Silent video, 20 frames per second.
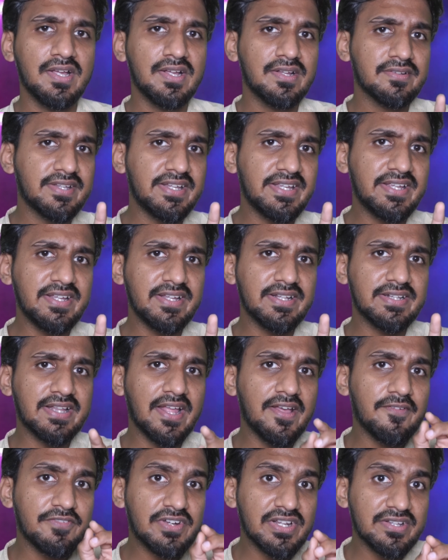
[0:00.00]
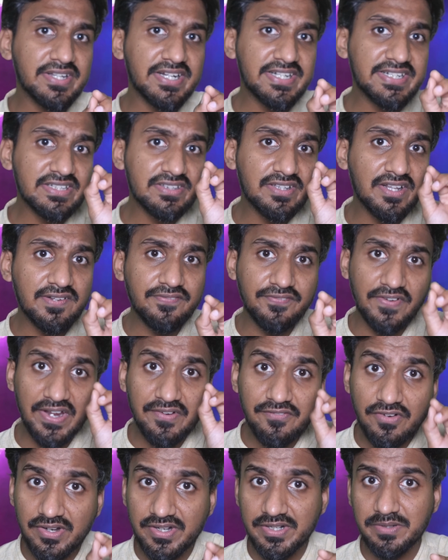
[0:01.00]
See, they have decided this
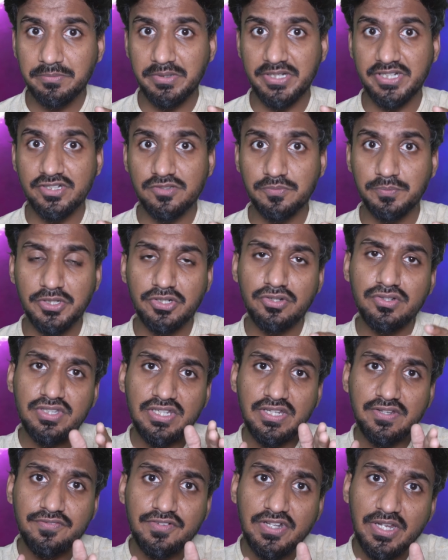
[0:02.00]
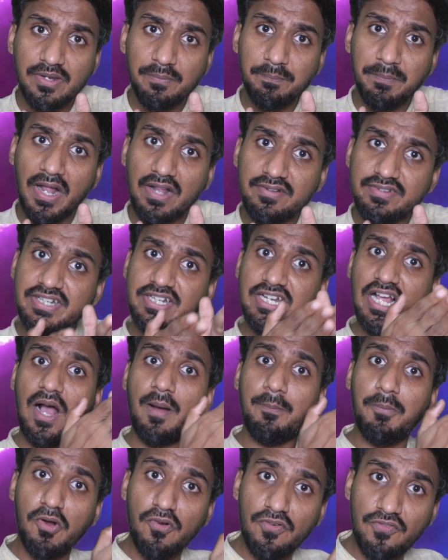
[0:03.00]
five hundred meters because if they blast it
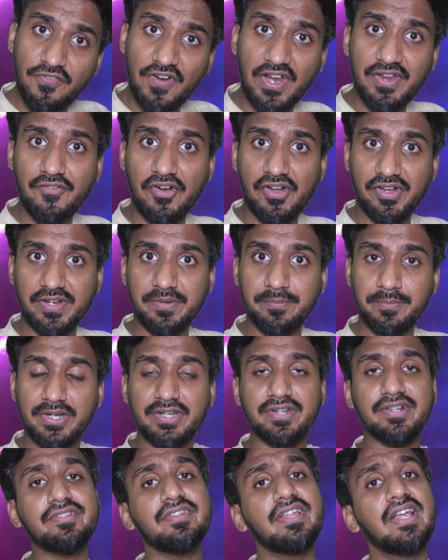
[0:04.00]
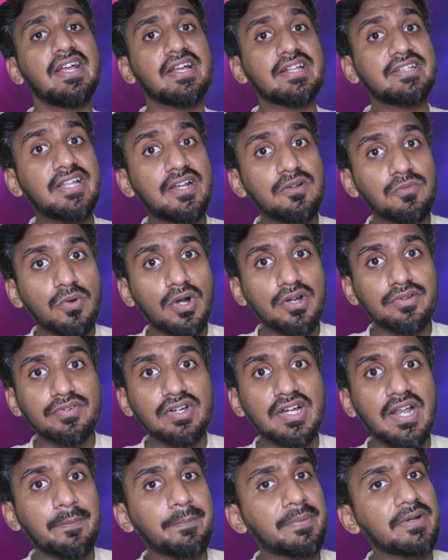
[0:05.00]
above five hundred meters, then what
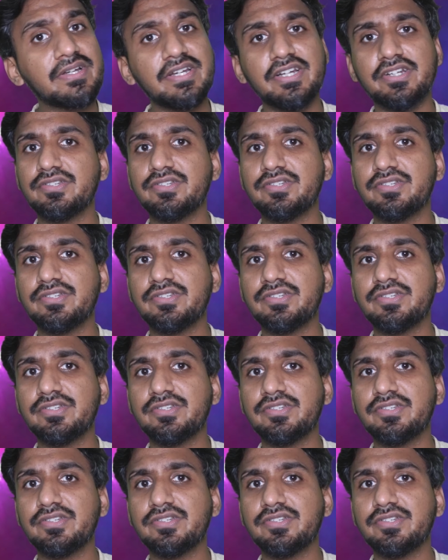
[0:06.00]
will happen?